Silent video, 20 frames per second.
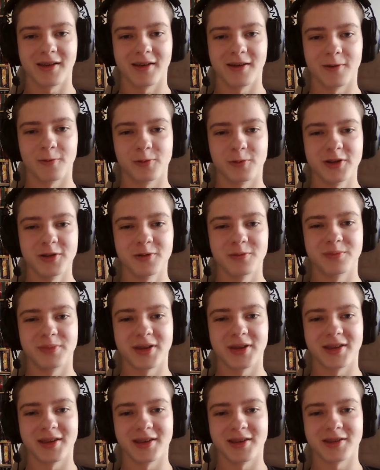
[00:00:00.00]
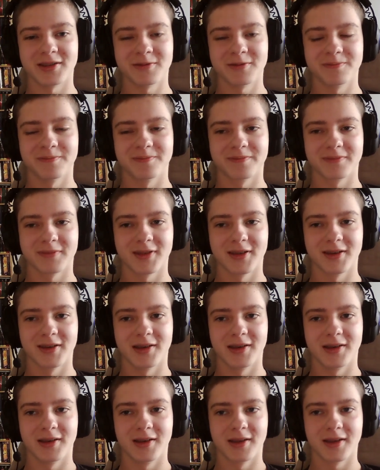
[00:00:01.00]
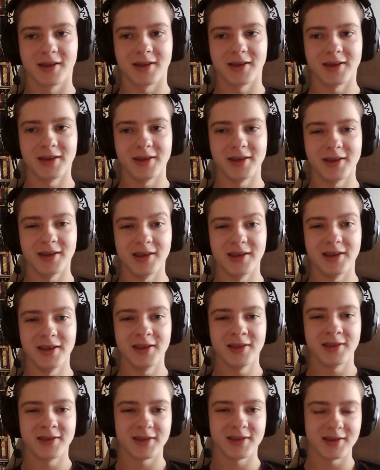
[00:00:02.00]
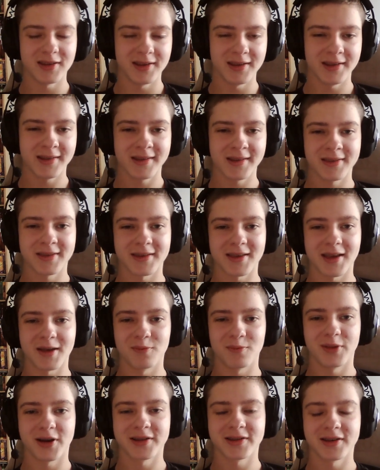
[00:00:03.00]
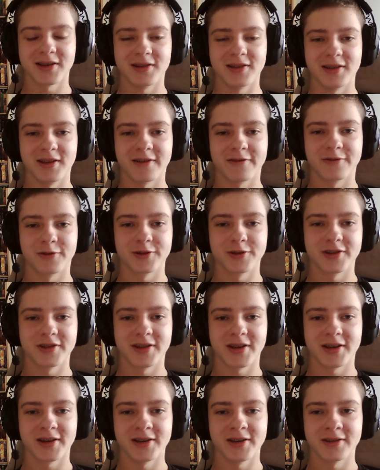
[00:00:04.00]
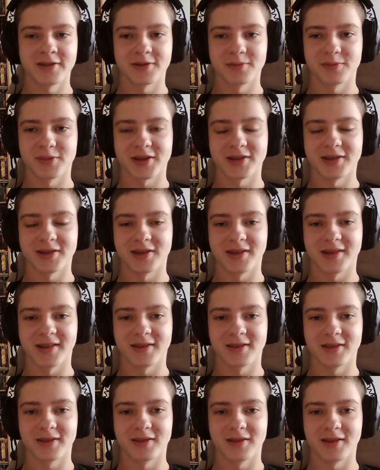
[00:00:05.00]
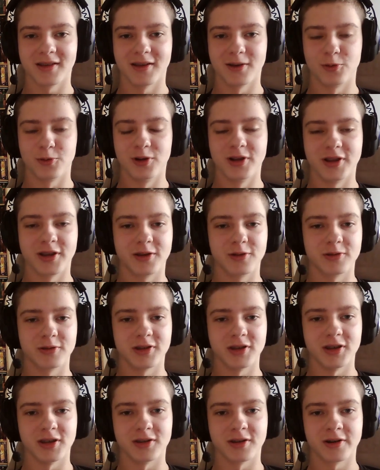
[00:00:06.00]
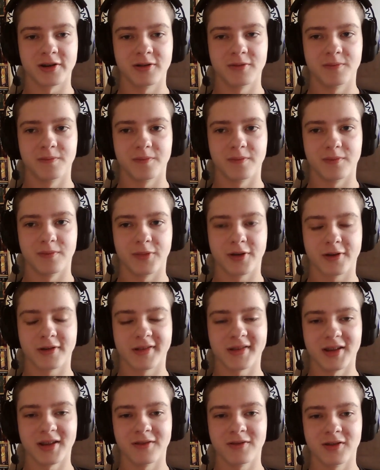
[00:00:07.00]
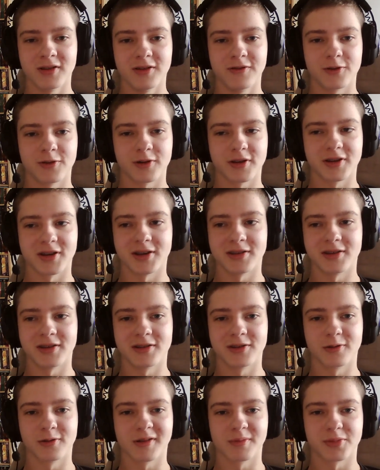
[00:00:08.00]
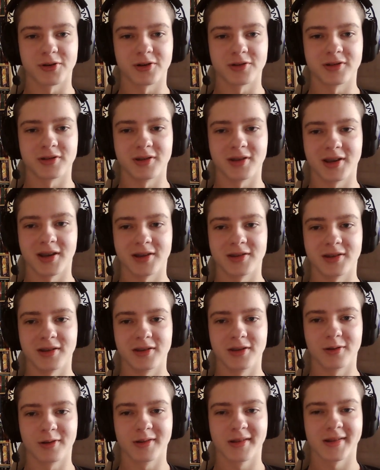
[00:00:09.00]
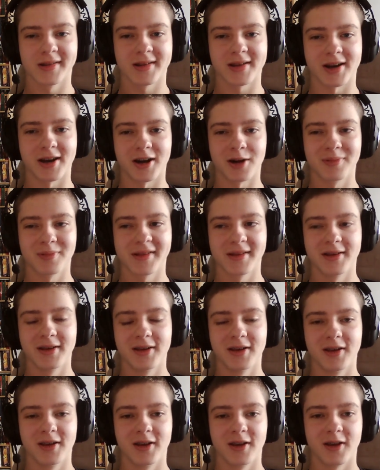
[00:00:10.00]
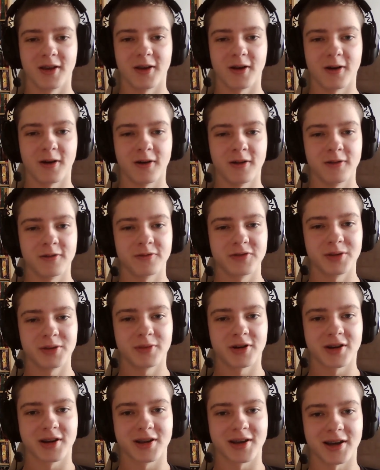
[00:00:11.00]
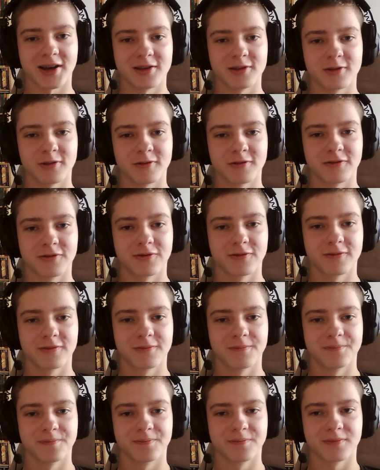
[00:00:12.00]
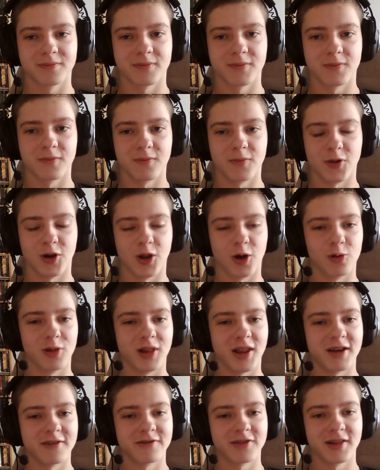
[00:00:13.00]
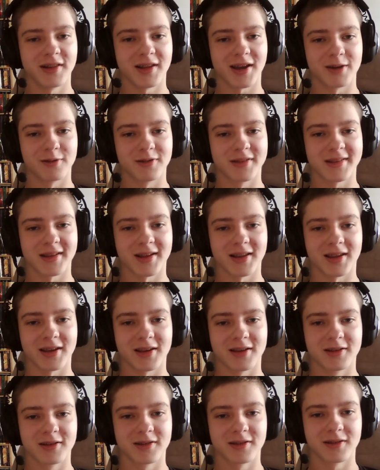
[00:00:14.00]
when you begin, it isn't a bad idea for the diet, but it isn't really good either, because even if you're getting those protein, getting those carbs, all of them are kind of low level. I would say like